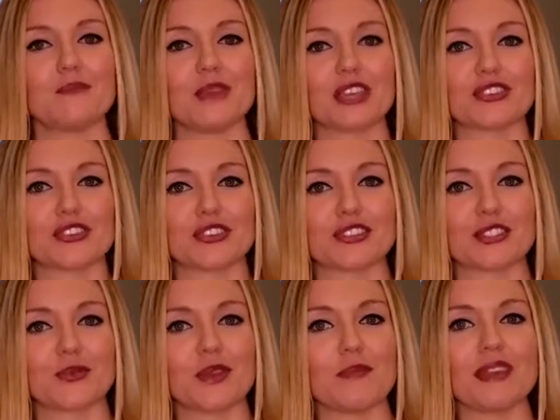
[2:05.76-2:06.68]
Make sure to
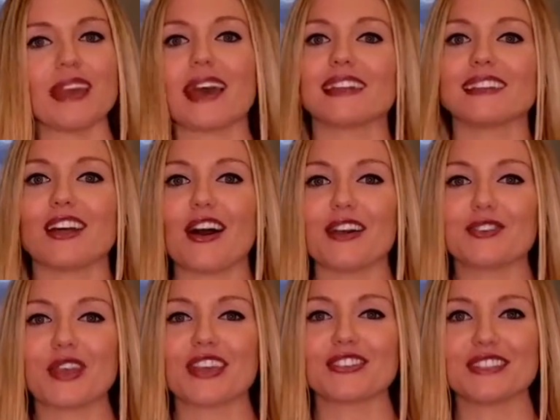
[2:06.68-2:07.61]
tweet me at Law
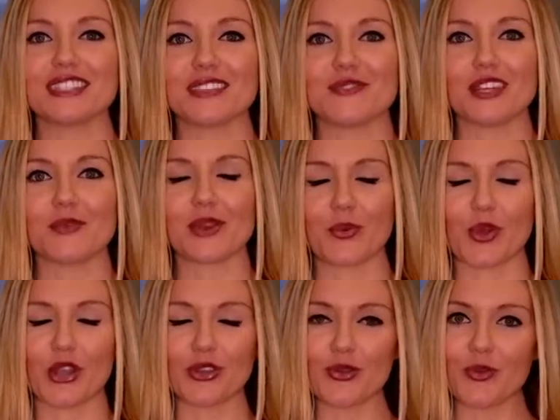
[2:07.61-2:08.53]
Attraction TV with
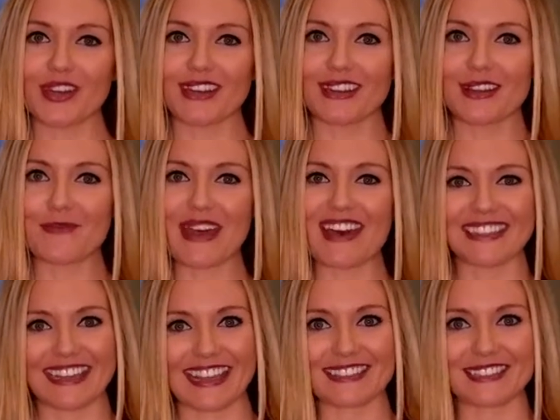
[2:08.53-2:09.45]
what you want to hear about
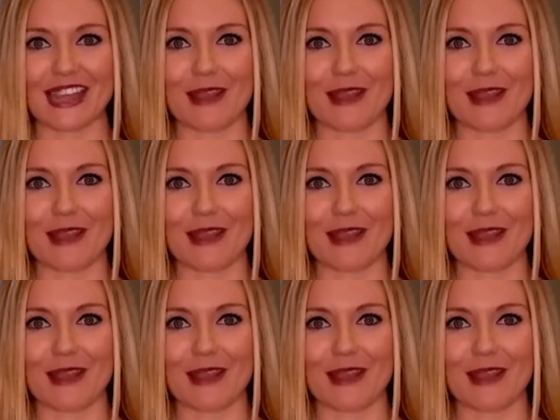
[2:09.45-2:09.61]
next